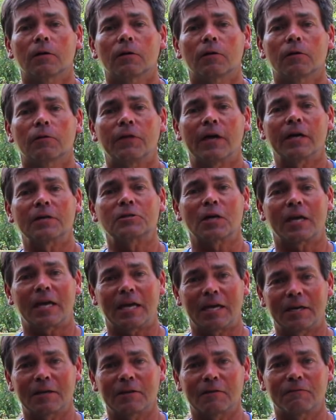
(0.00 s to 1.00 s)
Thanks
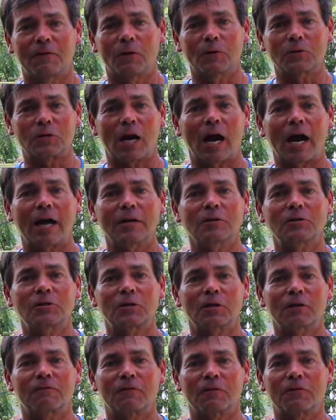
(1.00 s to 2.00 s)
again to the folks at
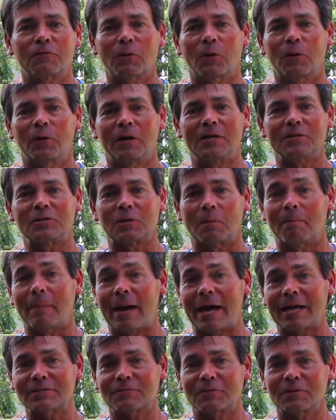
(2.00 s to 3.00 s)
HydroTurf for throwing in some
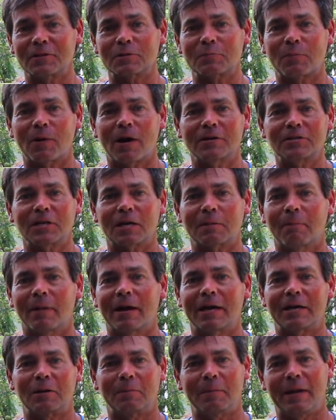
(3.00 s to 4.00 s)
mats for this project.
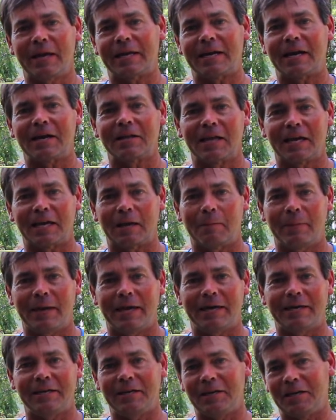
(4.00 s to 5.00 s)
Mike, you're making out like a
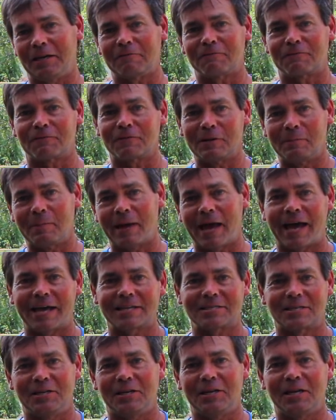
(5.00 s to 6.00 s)
bandit. You get free
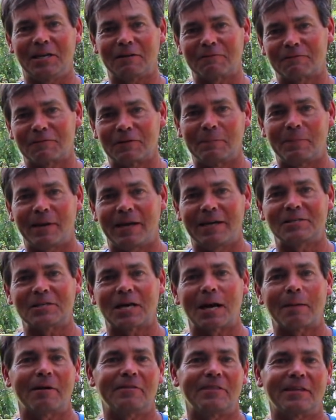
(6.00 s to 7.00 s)
mats and you get a free paint
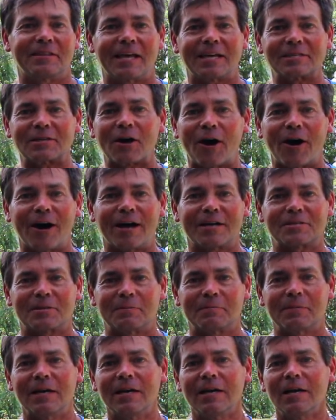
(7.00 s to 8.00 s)
job. I think that's
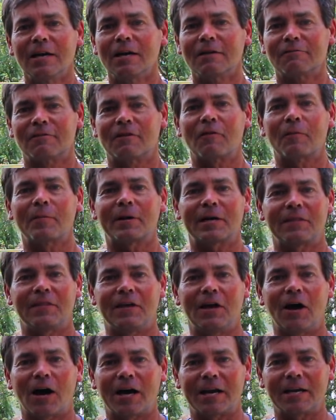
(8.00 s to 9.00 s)
awesome. For everybody in
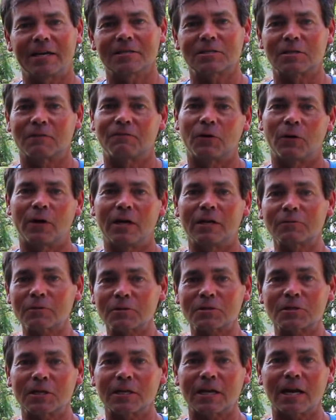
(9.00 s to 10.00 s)
the audience, if you're
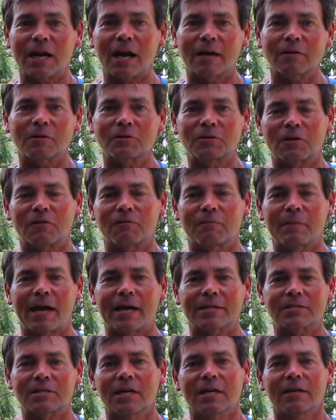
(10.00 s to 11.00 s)
interested in HydroTurf
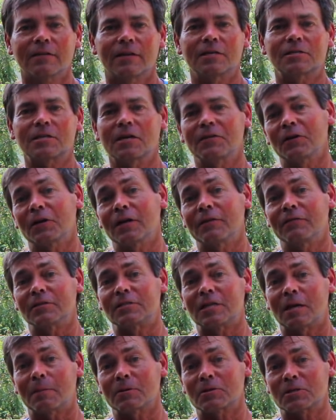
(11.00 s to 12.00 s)
mats, they said they'll give you
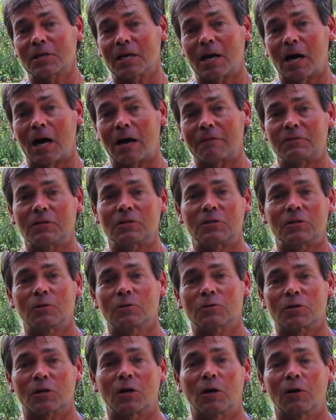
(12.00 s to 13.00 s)
10% off. Just
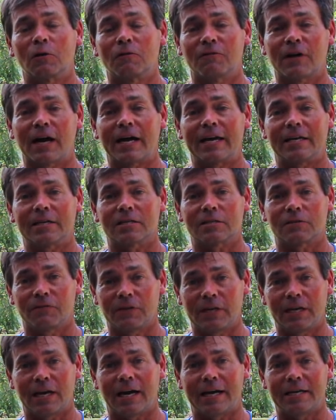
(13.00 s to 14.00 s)
use the code Vigus,
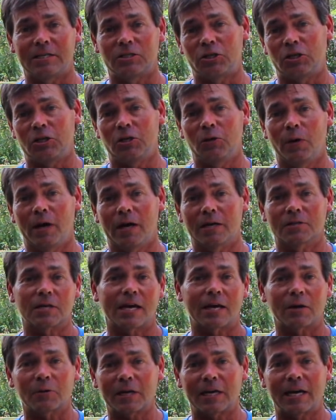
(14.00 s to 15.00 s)
V-I-G-U-S.
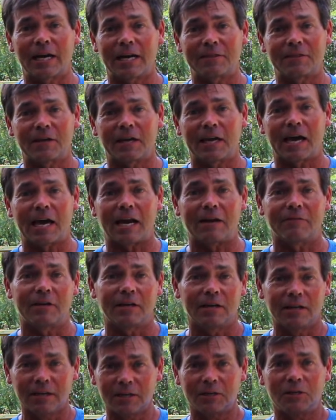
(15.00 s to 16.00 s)
I don't get anything out of
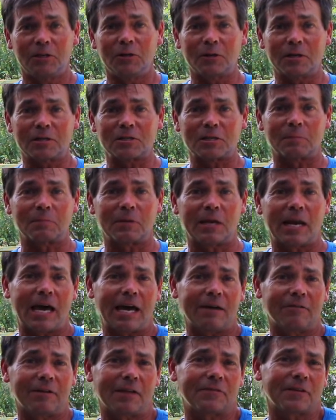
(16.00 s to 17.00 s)
it. You get something
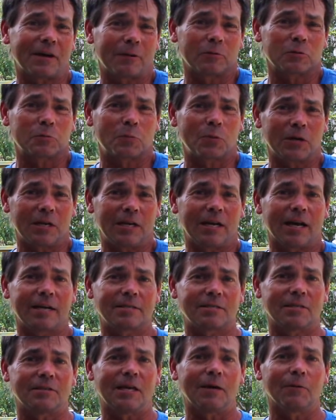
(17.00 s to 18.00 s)
out of it. I thought it was pretty
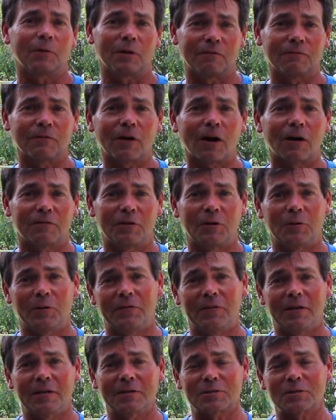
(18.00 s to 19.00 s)
nice that they would involve you
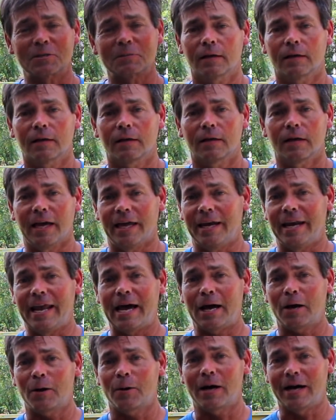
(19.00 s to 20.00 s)
in this. And
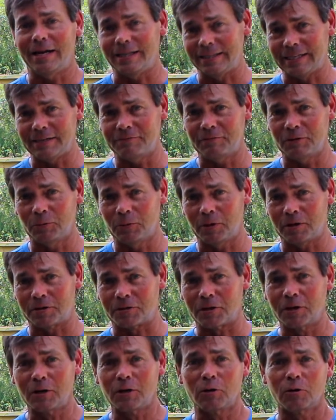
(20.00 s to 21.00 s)
now I leave you with
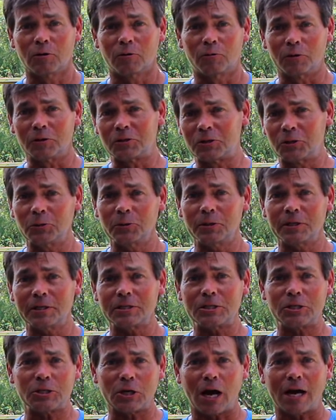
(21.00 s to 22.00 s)

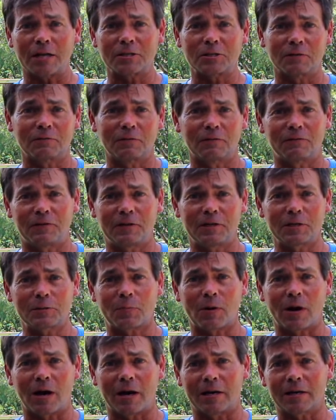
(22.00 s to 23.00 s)
gratuitous shots of the finished
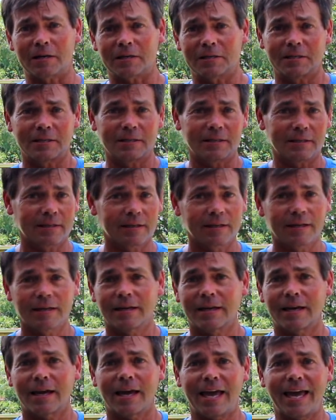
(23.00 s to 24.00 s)
product
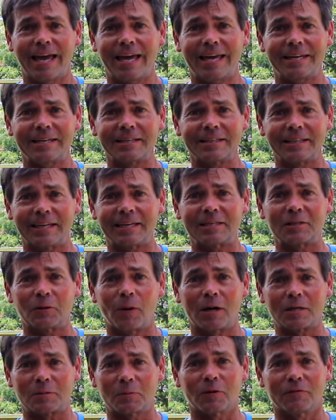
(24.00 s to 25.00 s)
and a link to
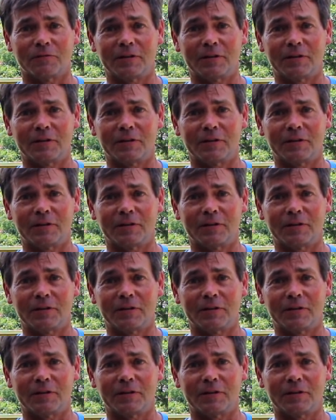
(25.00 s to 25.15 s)
watch more